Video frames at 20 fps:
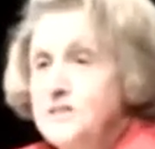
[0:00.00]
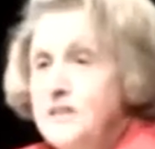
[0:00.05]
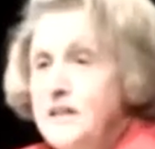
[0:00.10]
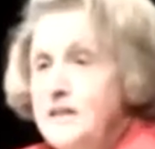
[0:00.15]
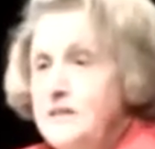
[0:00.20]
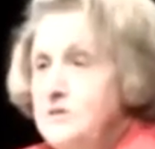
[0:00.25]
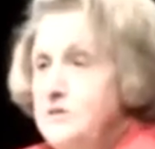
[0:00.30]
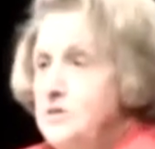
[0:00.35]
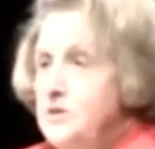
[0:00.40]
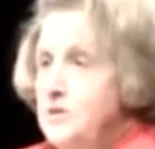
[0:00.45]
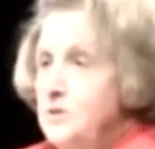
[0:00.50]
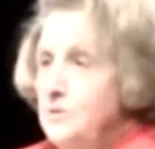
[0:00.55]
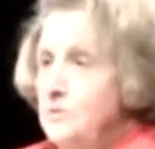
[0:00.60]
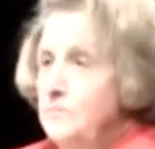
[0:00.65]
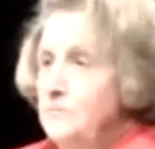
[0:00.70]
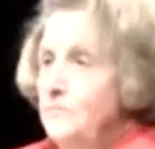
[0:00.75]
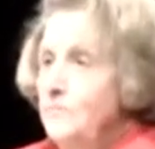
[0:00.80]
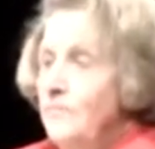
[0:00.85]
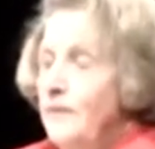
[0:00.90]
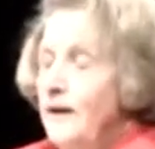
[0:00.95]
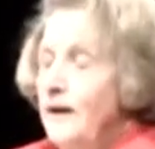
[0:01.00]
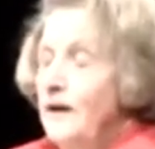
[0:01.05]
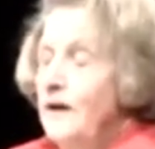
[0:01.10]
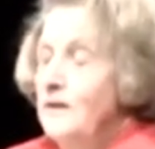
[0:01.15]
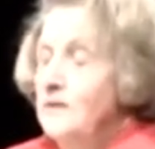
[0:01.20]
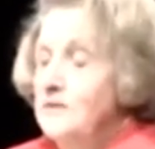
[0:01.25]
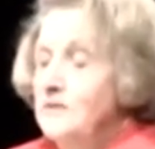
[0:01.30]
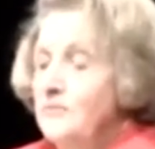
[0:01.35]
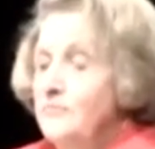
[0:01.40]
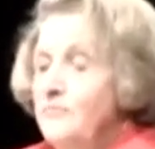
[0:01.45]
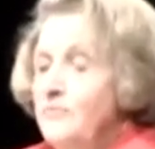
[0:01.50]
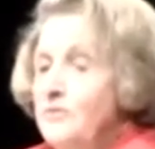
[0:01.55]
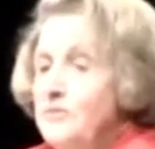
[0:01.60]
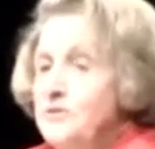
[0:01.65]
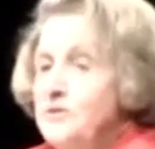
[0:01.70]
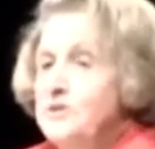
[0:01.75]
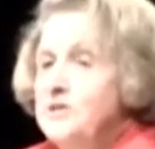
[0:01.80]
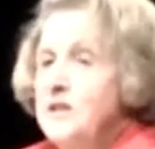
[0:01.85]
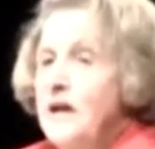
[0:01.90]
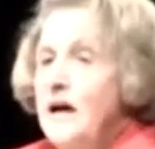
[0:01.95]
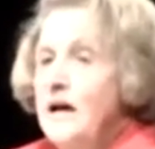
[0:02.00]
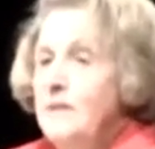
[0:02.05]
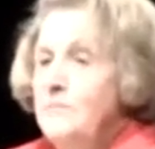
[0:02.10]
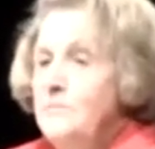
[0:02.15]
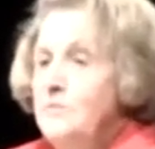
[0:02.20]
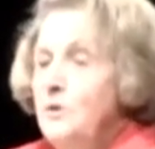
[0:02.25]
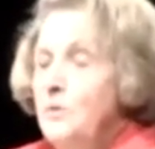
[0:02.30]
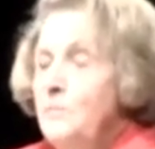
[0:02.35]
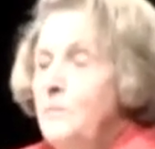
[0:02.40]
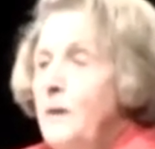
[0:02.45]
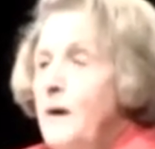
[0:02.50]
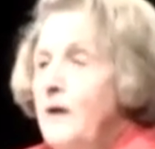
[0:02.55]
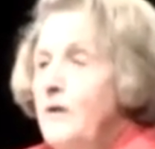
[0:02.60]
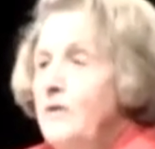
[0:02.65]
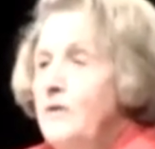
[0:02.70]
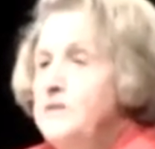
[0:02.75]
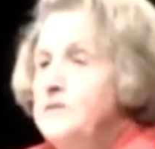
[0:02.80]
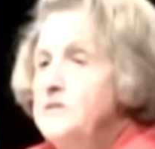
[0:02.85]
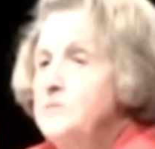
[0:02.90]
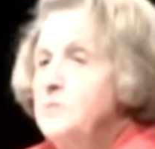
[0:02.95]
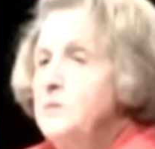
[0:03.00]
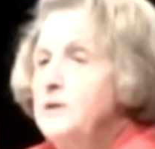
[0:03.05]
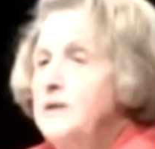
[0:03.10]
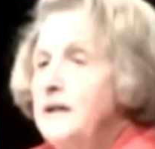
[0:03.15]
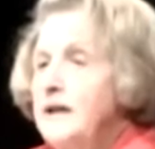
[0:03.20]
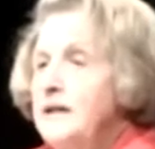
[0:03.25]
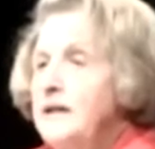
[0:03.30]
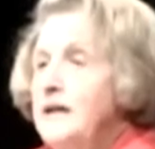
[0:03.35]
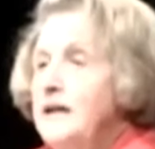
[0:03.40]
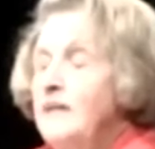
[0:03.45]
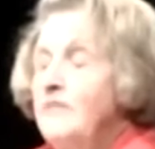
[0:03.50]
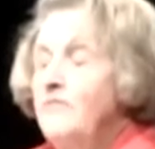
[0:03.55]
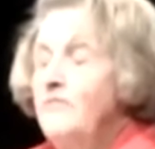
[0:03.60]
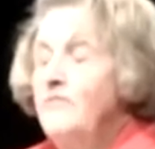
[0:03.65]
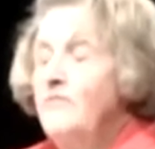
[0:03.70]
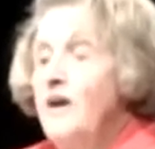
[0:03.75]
send you, the first time your parents will get a